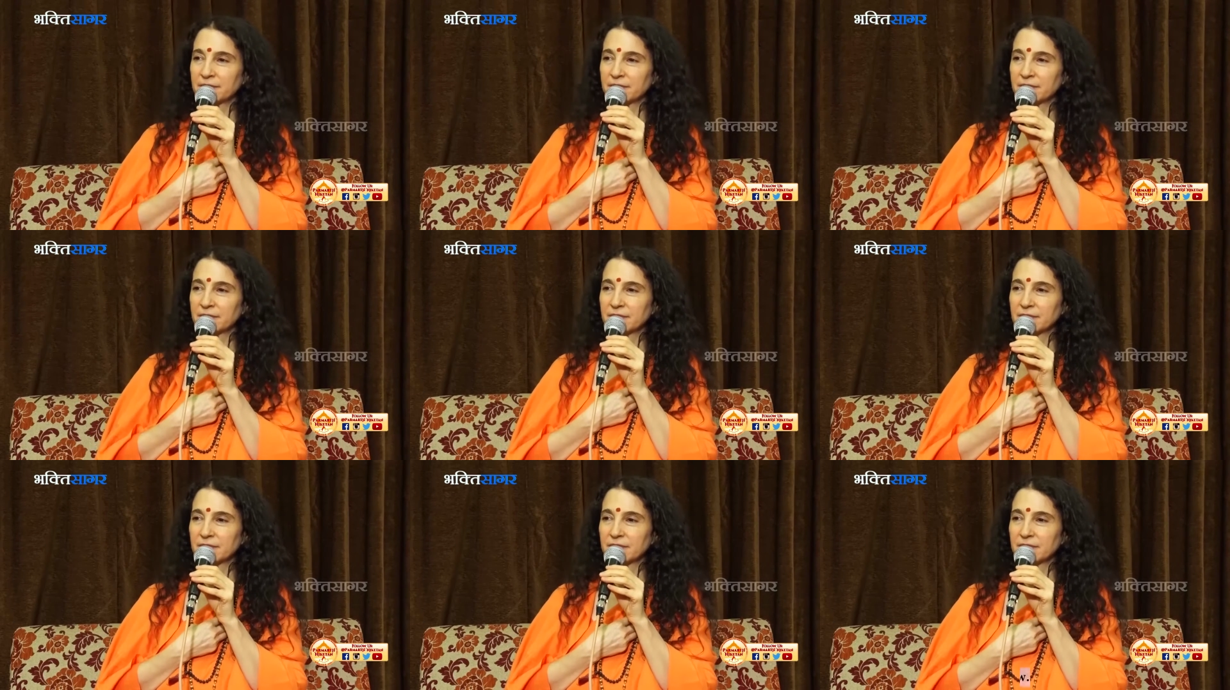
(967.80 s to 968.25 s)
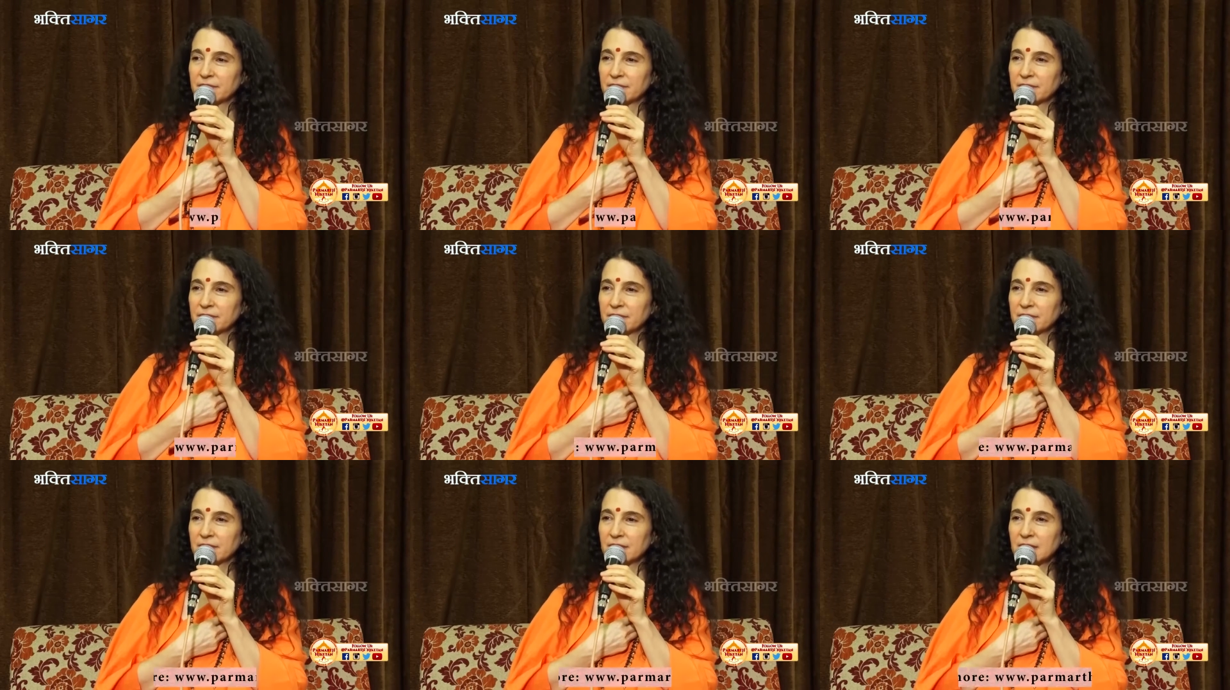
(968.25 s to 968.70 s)

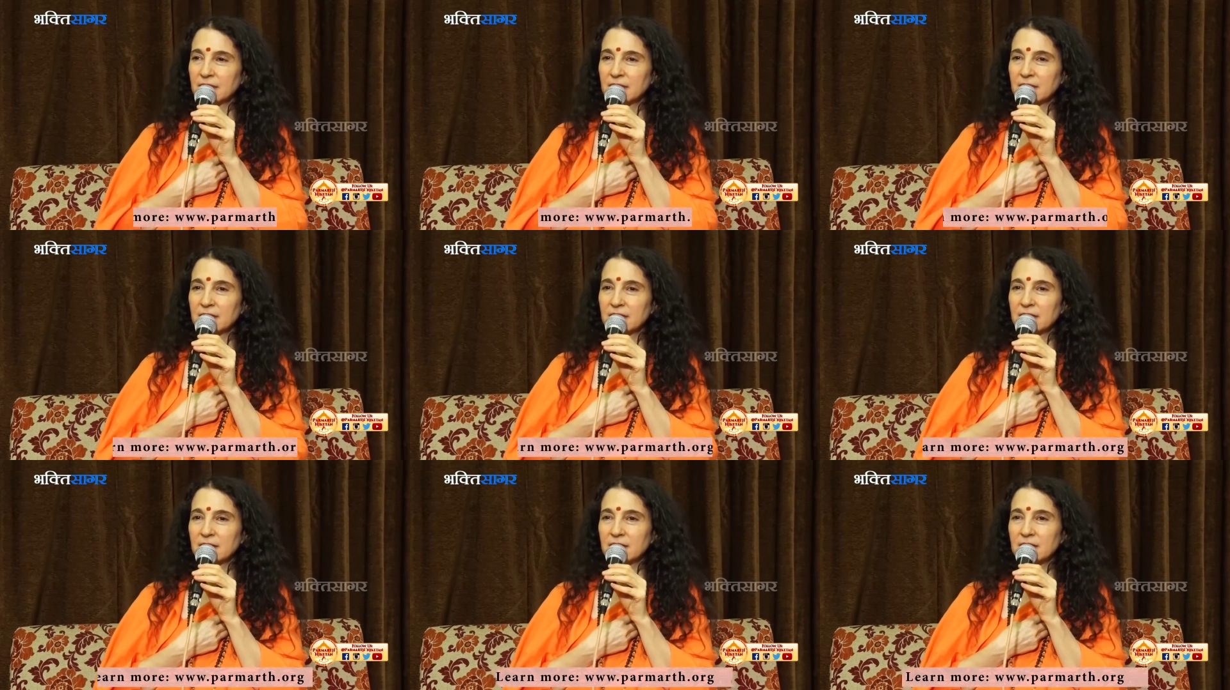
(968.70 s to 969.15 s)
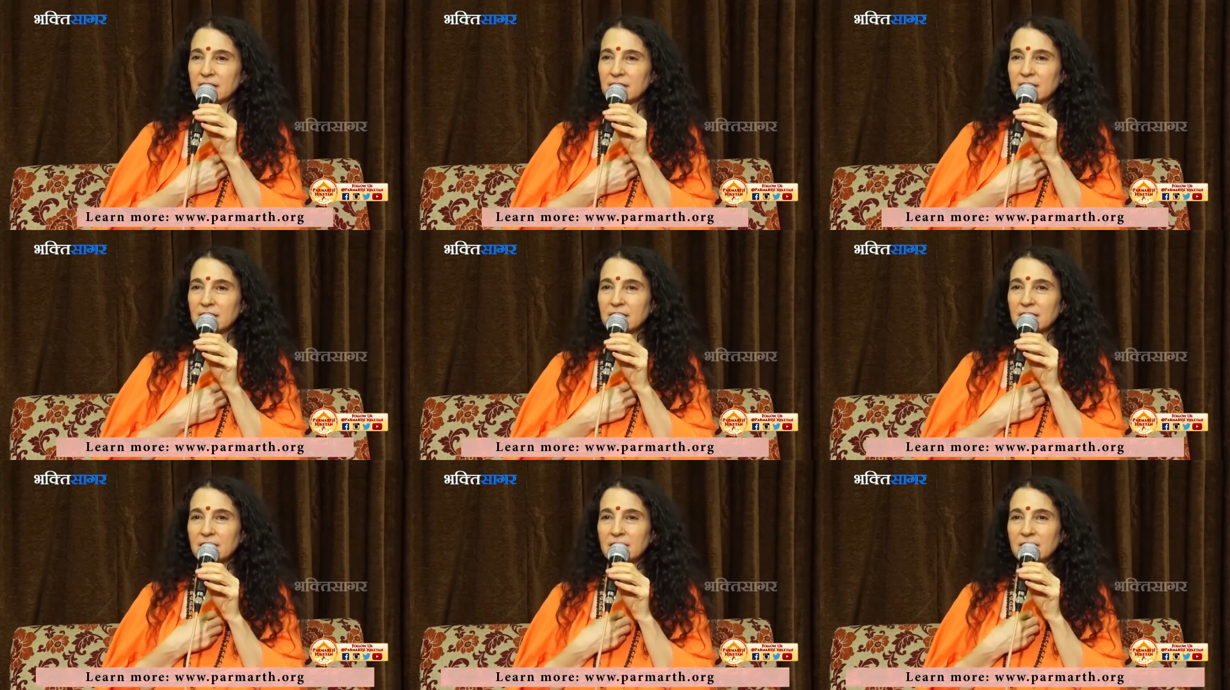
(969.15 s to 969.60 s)

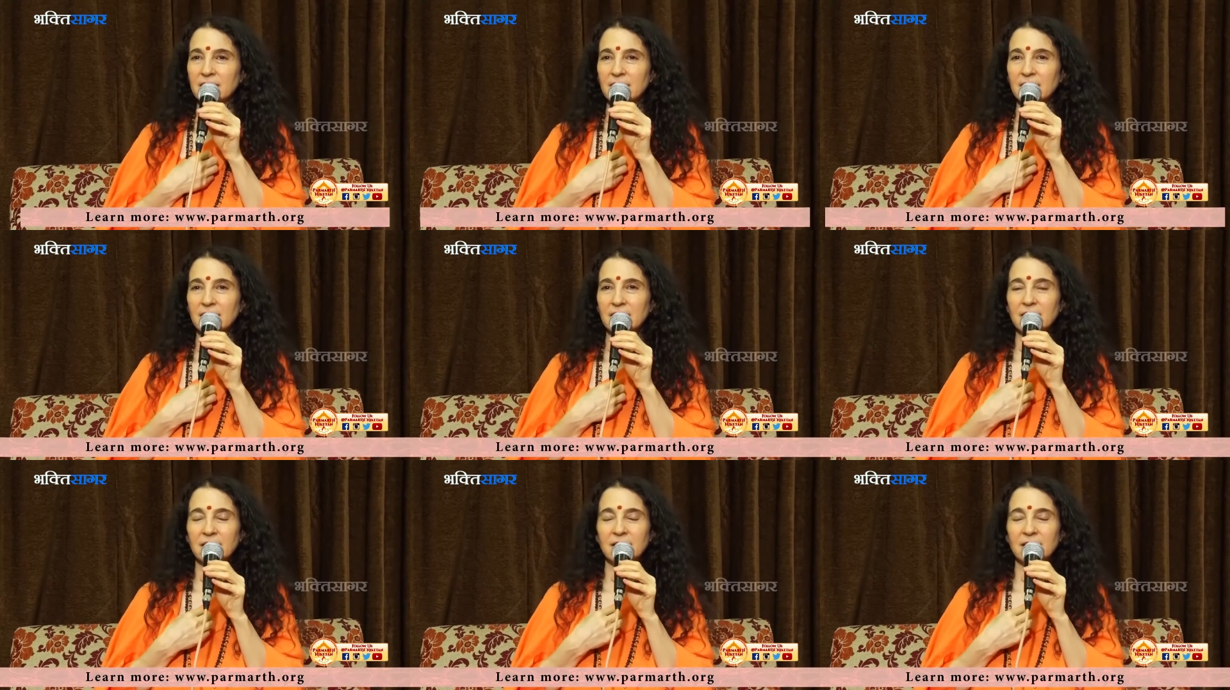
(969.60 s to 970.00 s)
(silence)